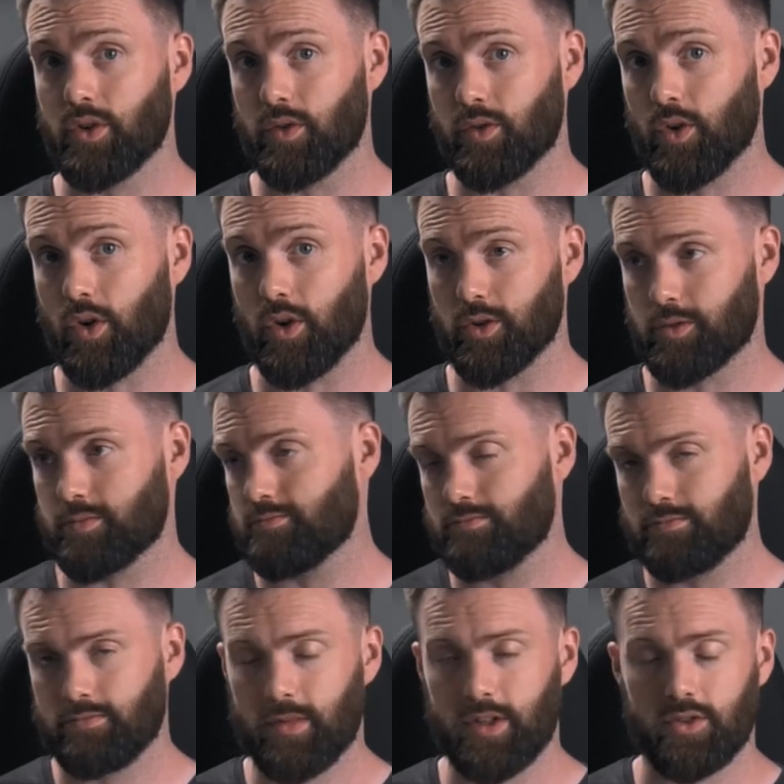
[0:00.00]
and of course
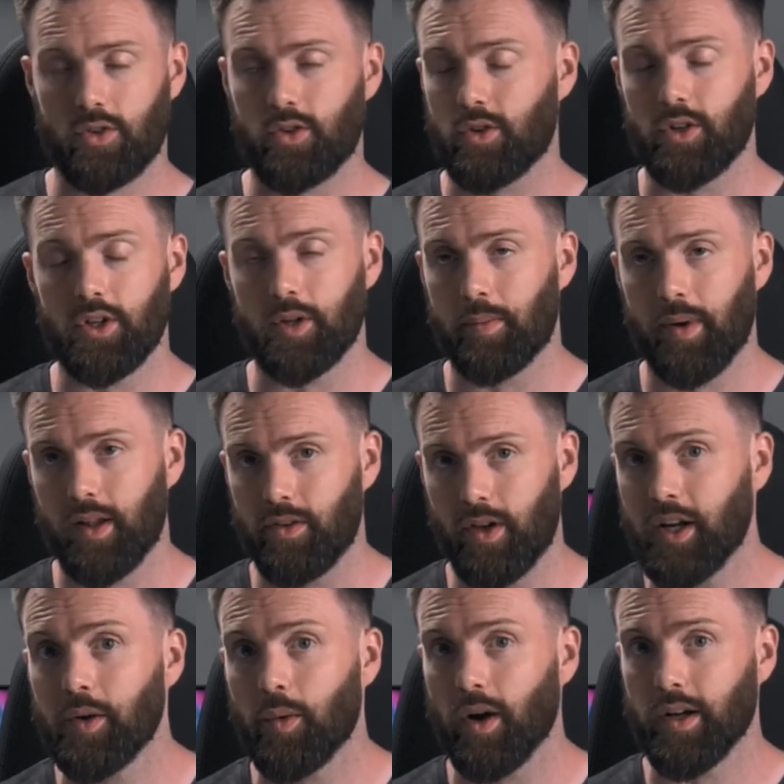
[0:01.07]
it's all going to depend
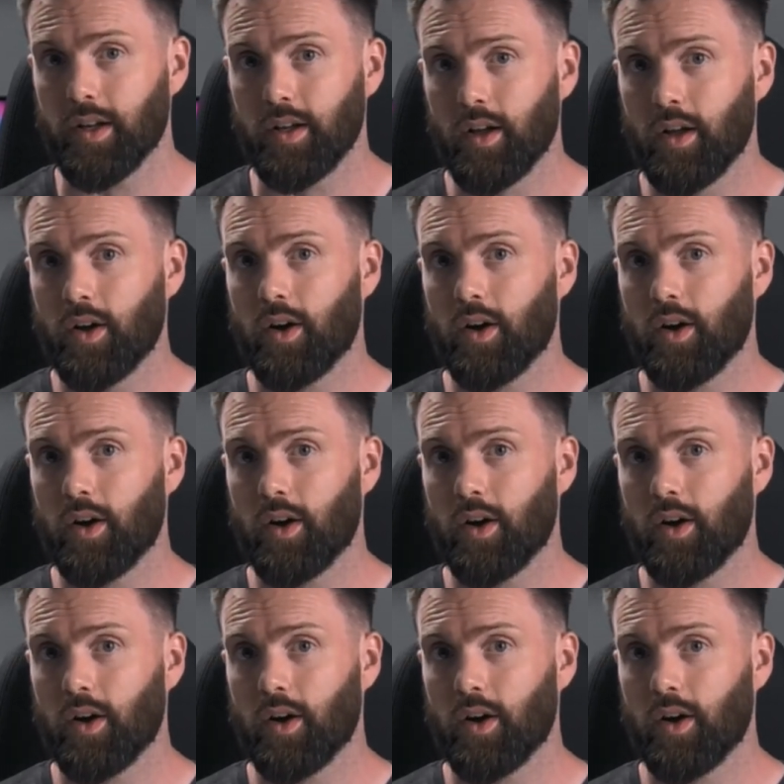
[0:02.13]
anyway